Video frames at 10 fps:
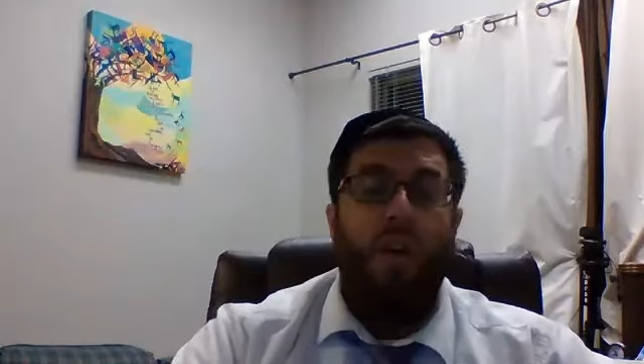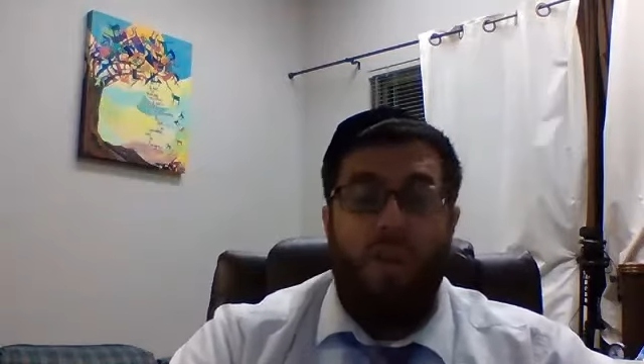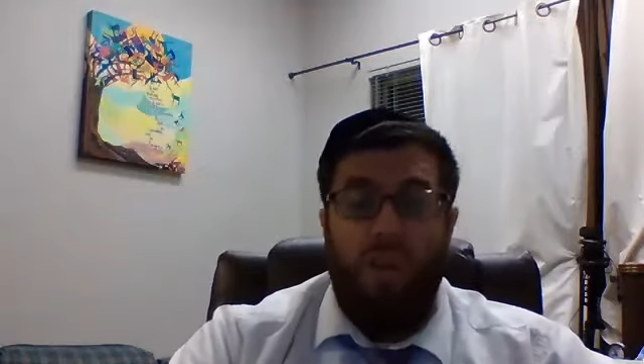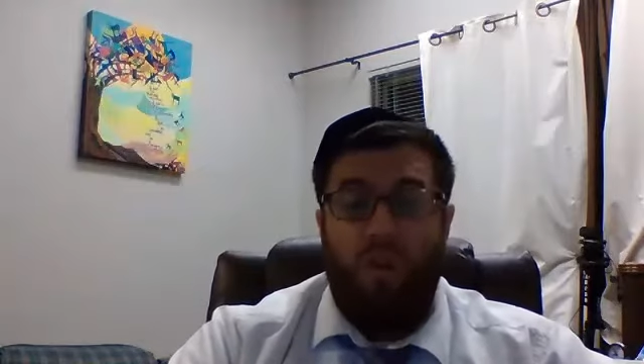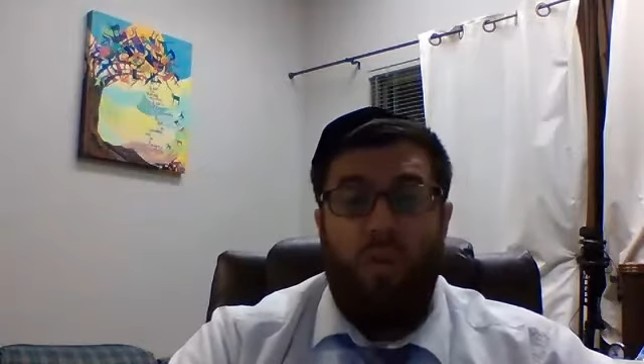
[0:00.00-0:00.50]

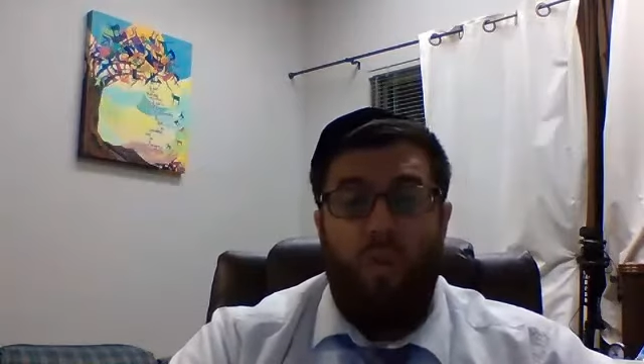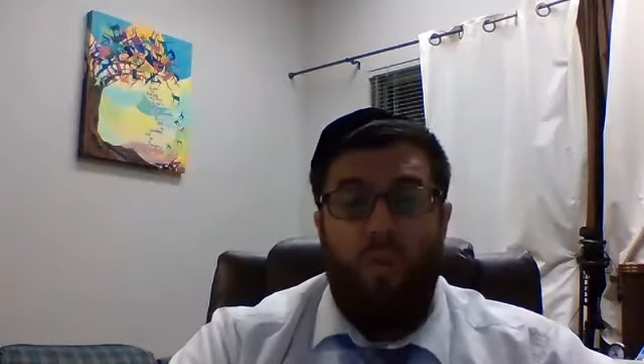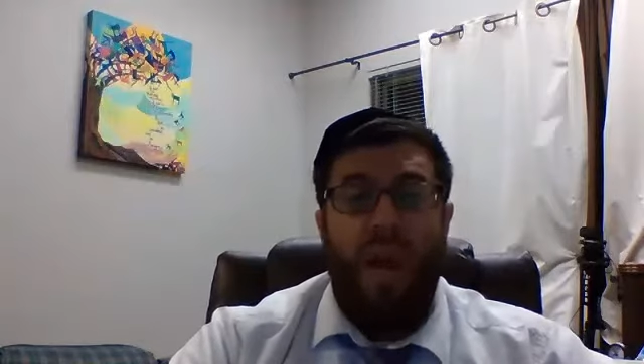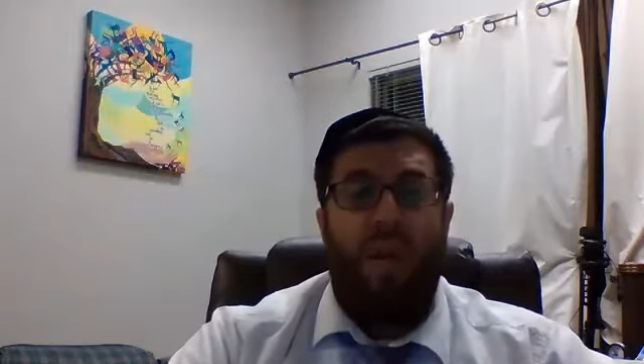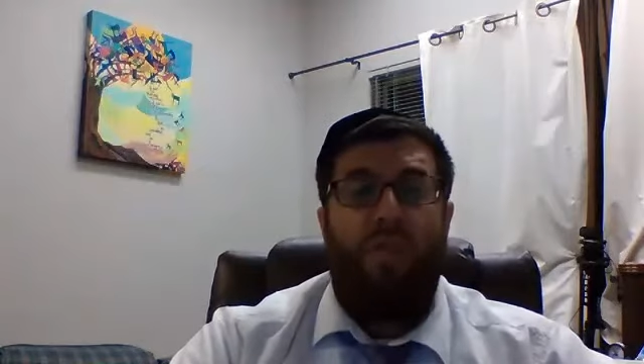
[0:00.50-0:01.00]
so too
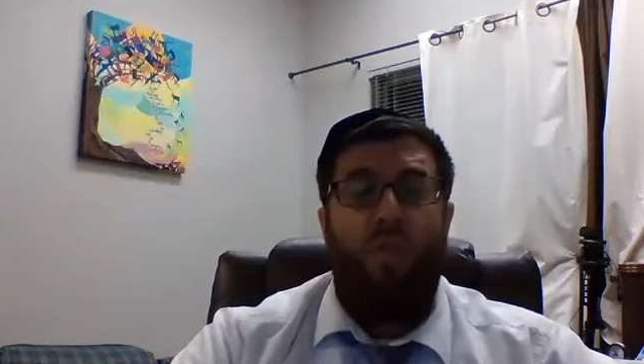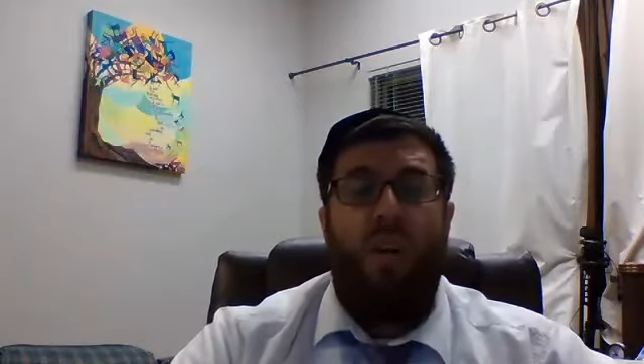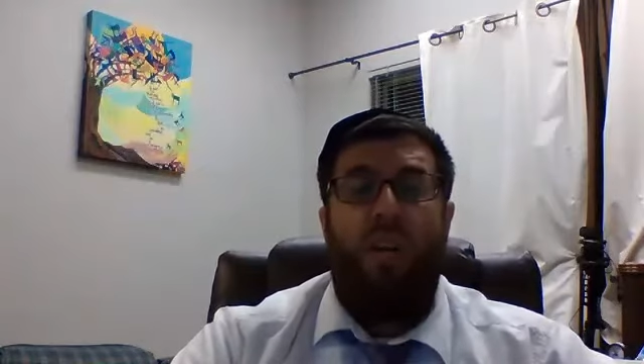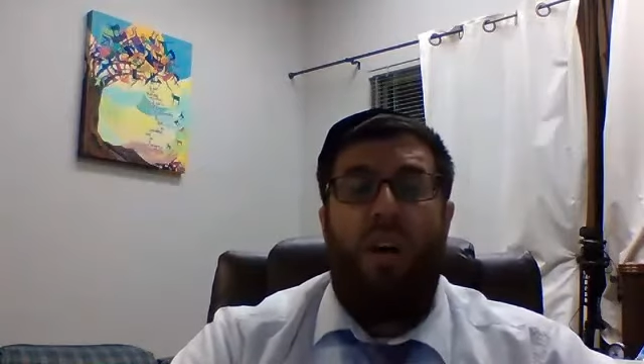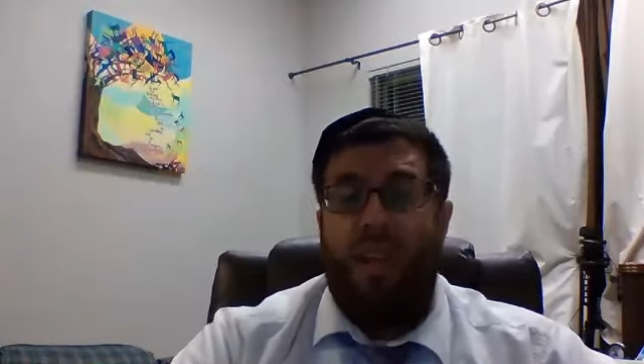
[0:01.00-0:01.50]
we have to
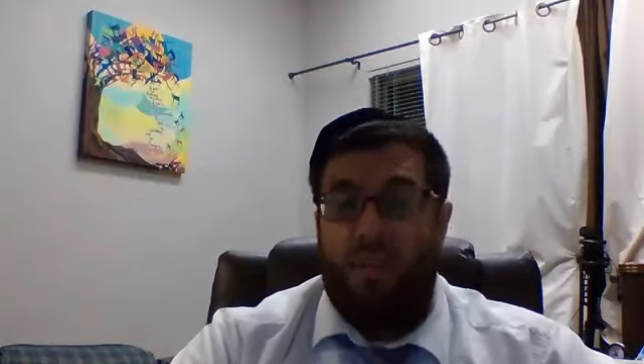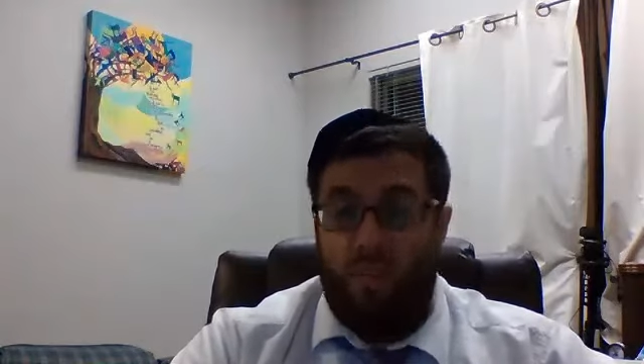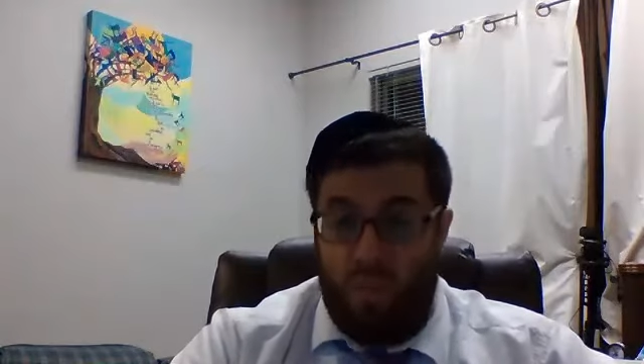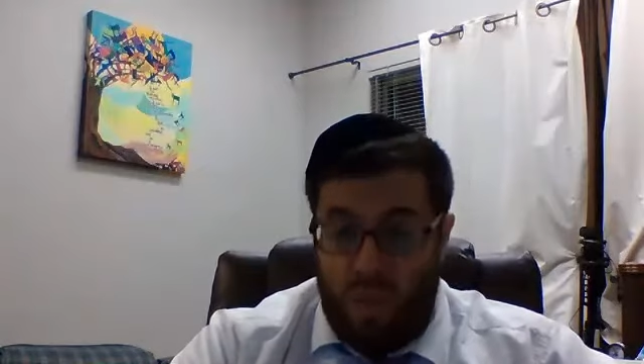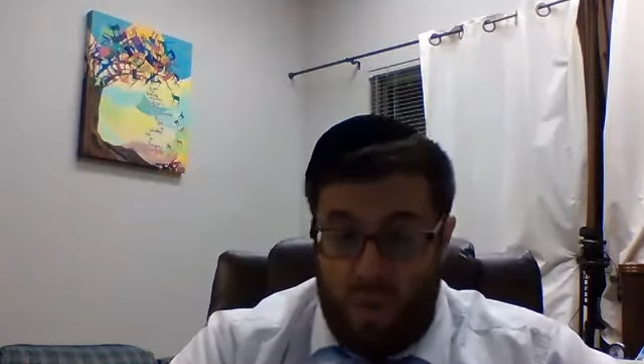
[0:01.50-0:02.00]
realize that
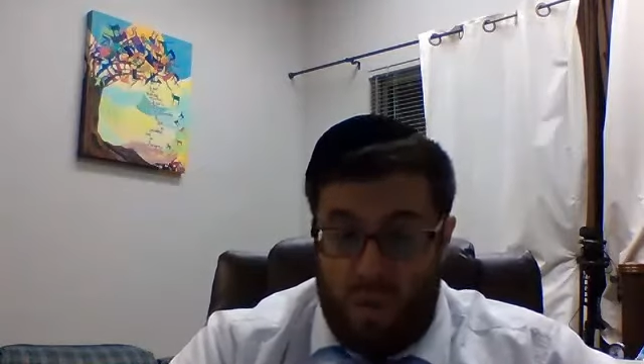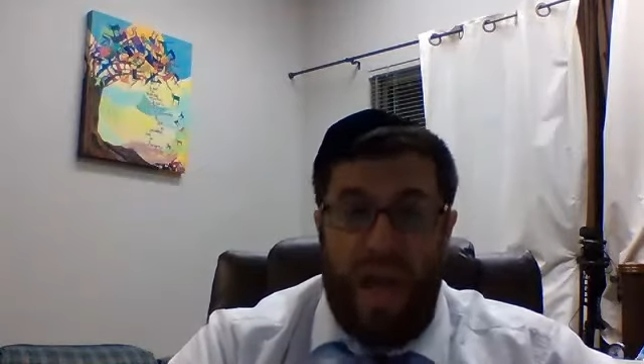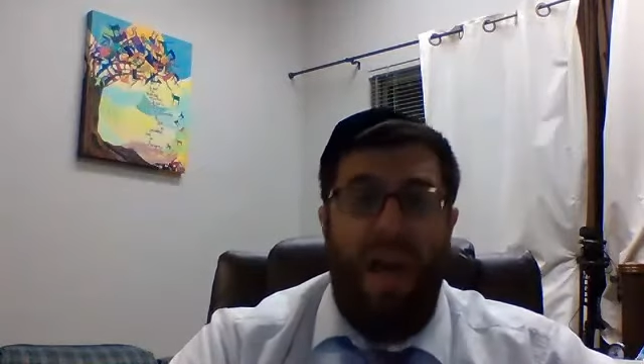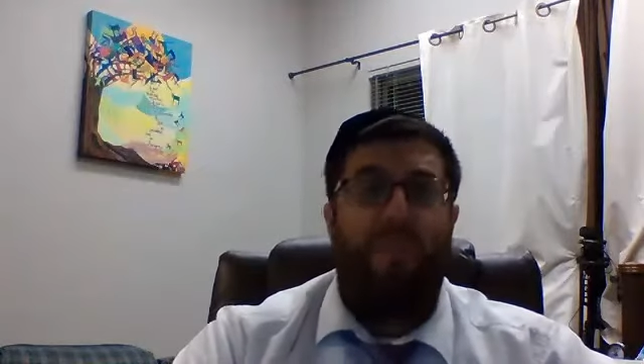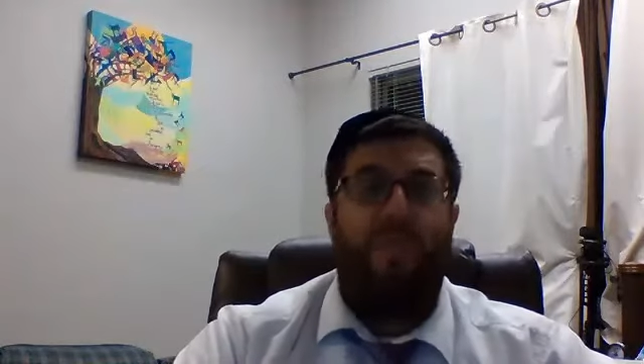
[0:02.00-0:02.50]
you'll
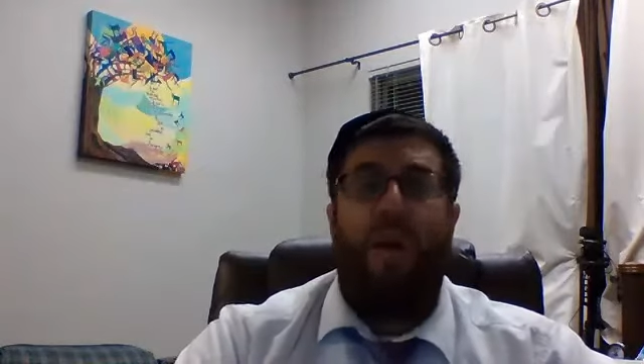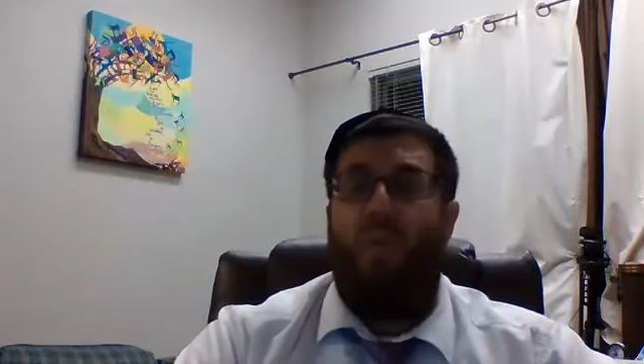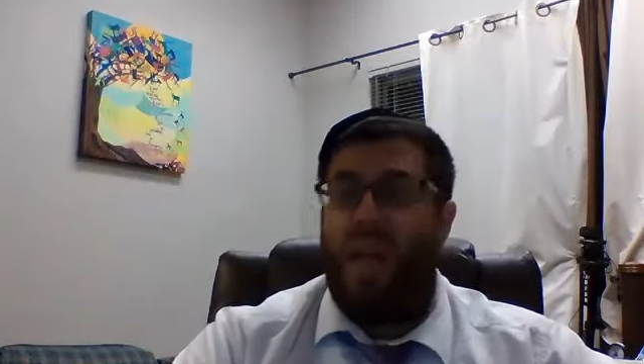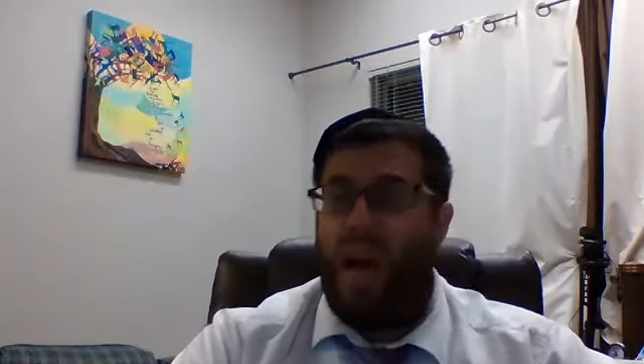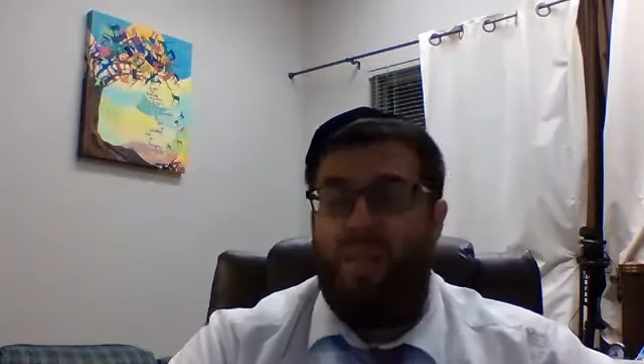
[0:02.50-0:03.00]
have pain,
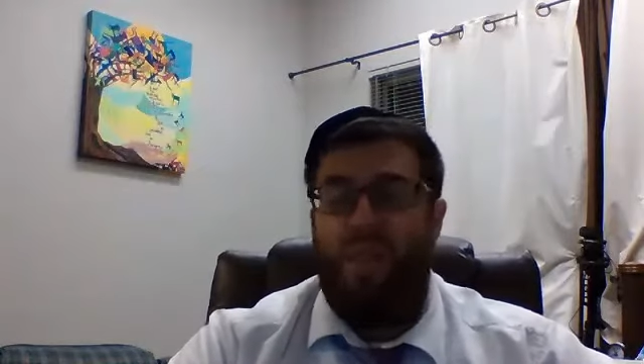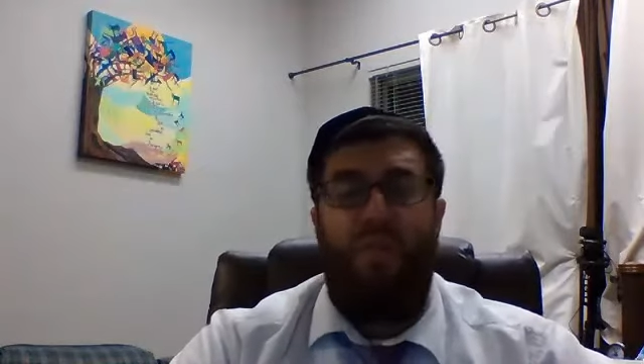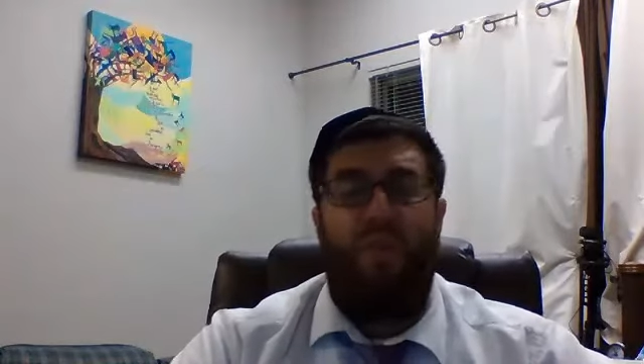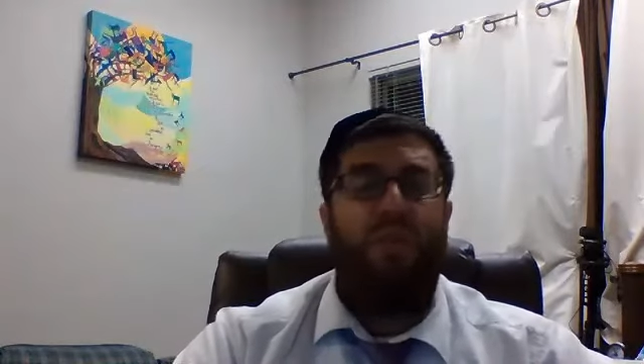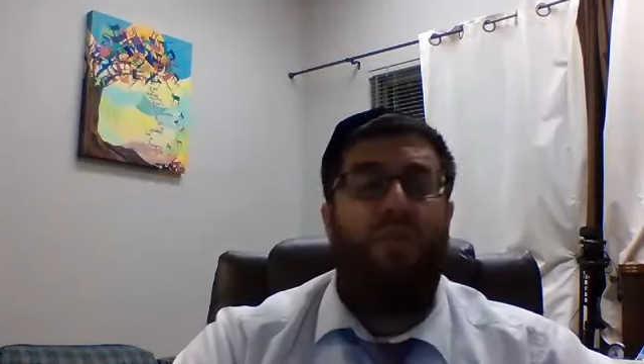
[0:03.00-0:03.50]
we'll have
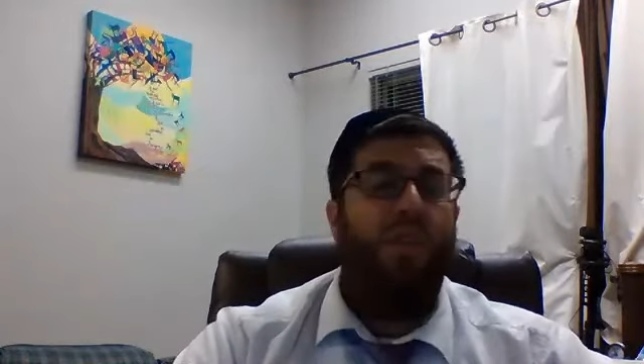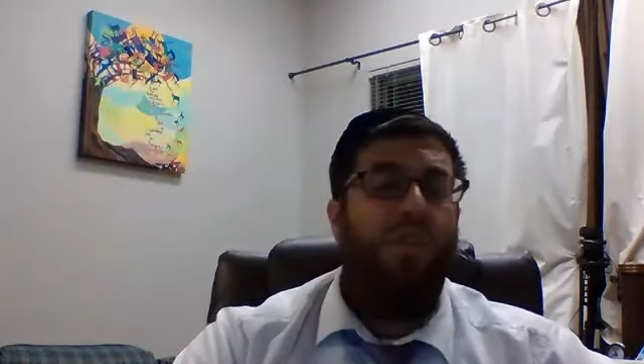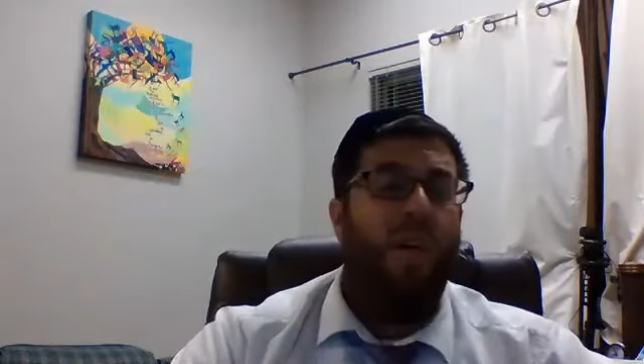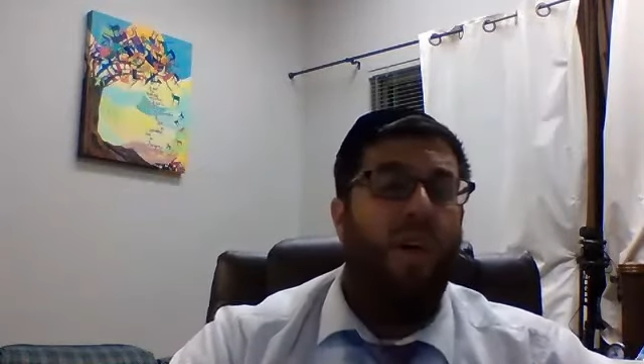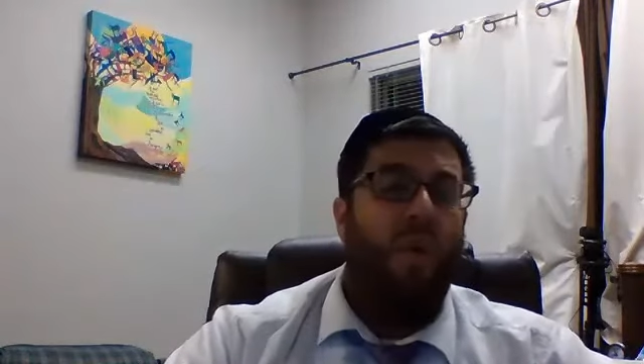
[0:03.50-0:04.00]
difficulties,